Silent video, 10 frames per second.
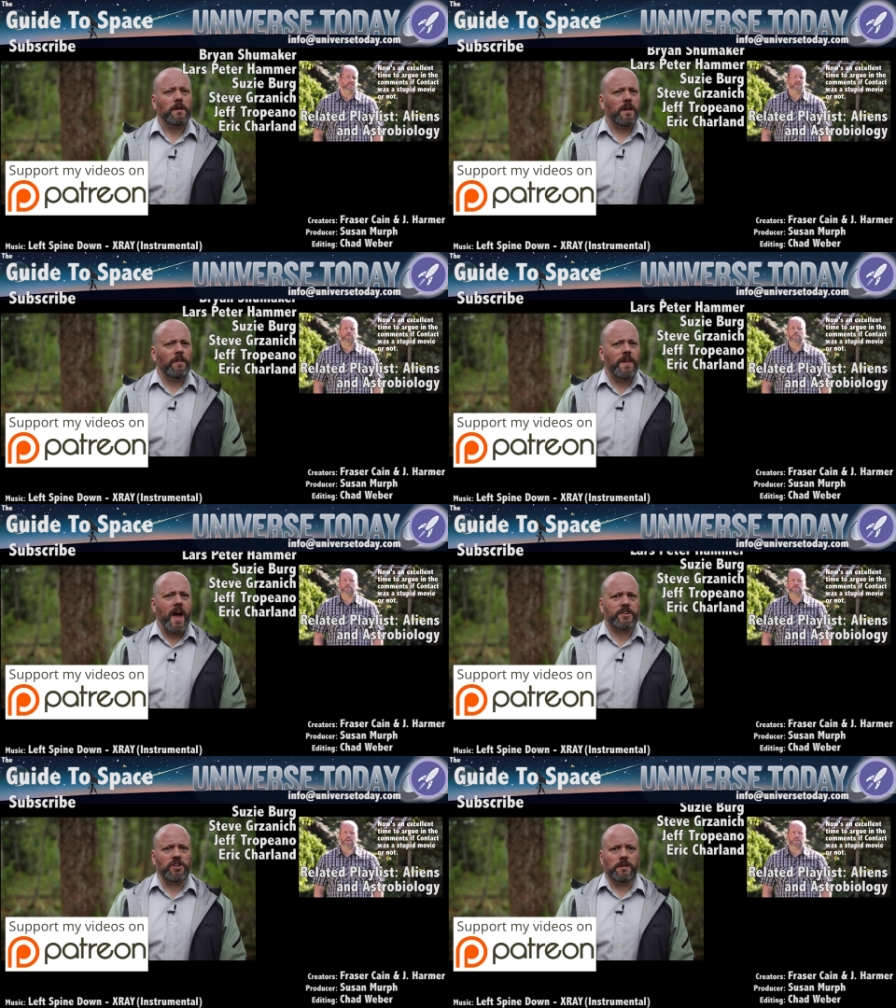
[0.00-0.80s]
Get on the
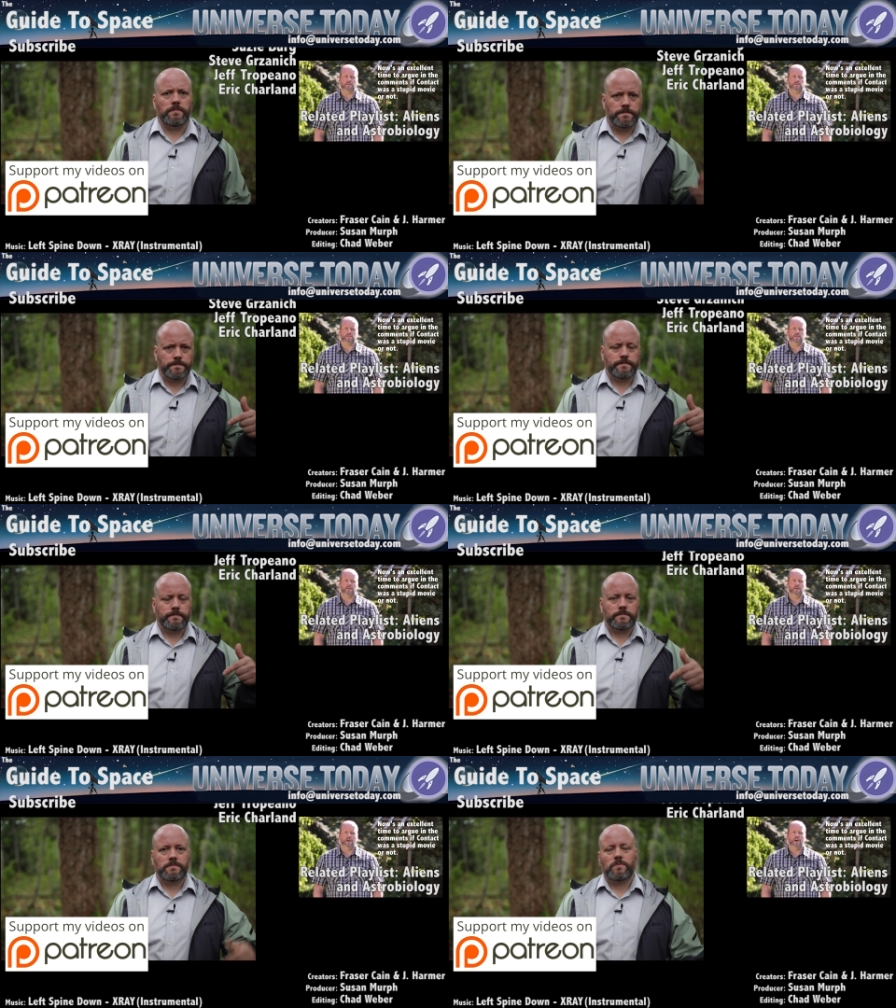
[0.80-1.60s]
action.
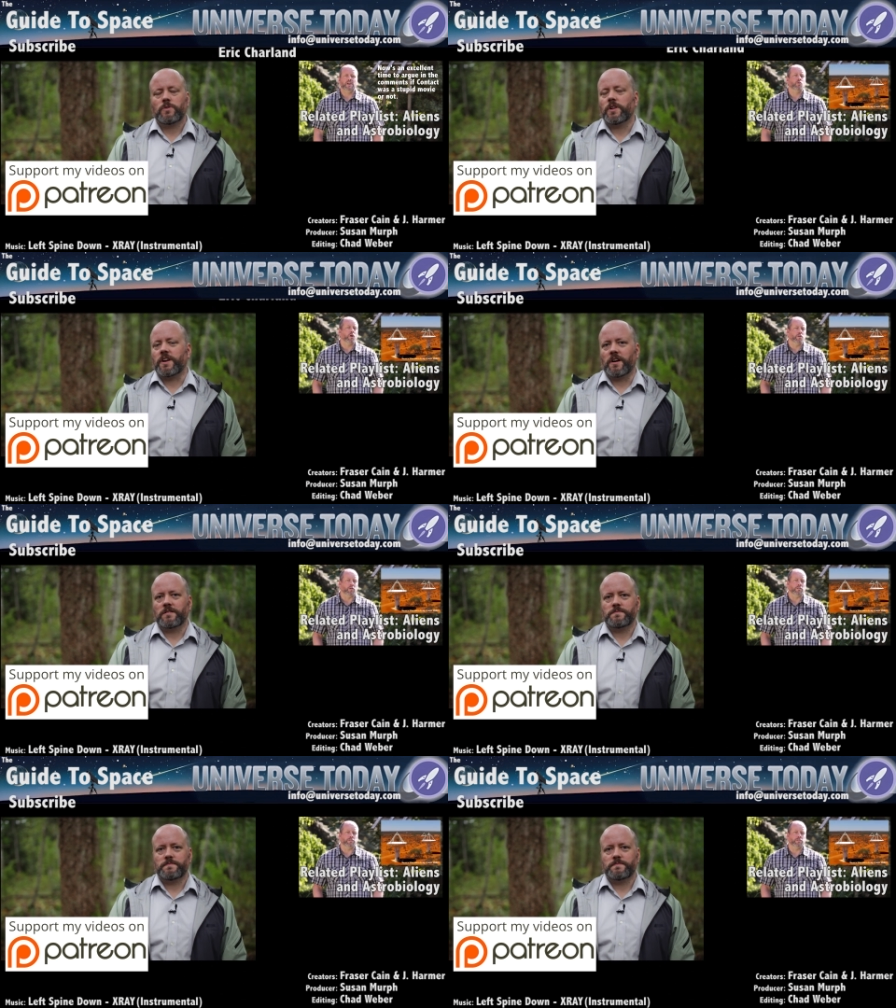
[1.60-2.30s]
Click here.